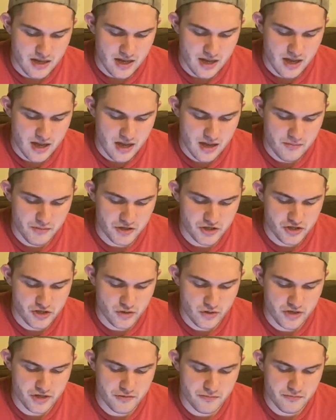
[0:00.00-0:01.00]
But
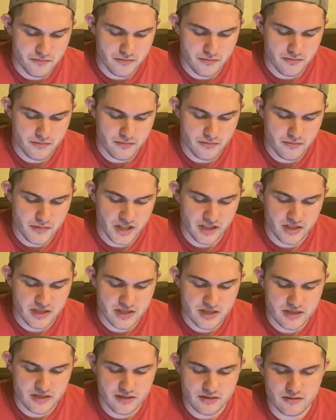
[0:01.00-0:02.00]
George
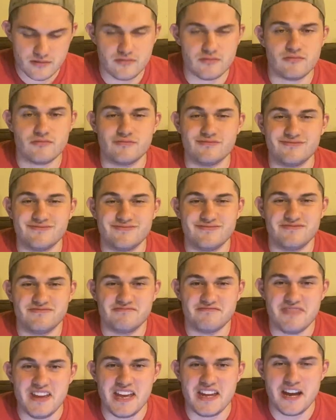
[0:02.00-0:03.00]
Milles
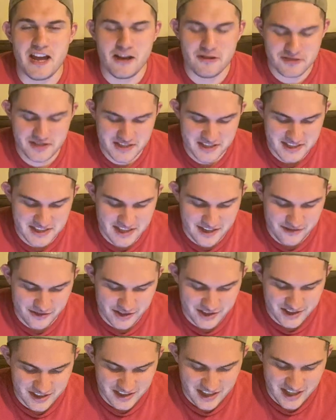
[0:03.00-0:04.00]
made House of the
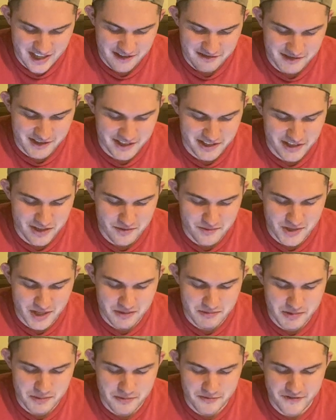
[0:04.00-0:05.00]
Devil. I really hope none
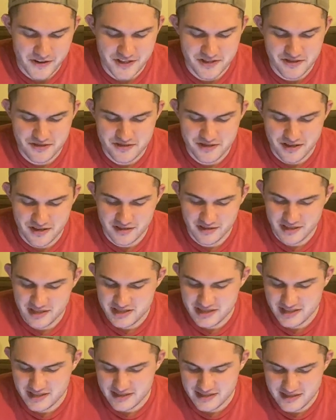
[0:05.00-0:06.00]
of my professors are
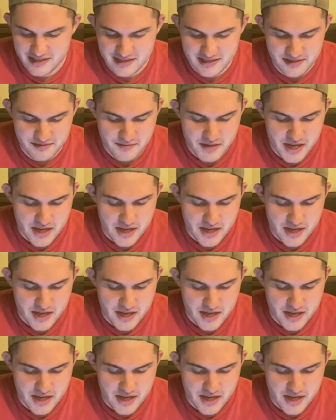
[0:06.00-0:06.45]
listening to this.